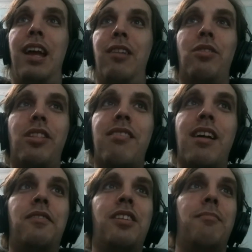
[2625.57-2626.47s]
And with the
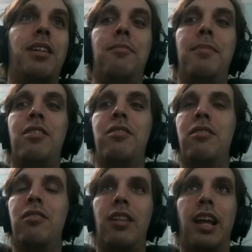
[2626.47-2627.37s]
70
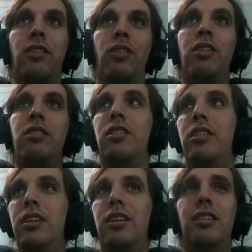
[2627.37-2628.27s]
millimeter like look,
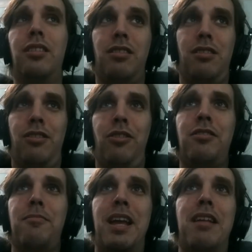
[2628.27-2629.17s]
it
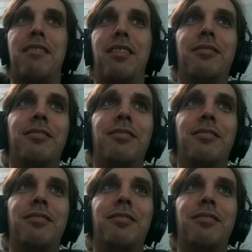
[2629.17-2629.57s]
looked amazing.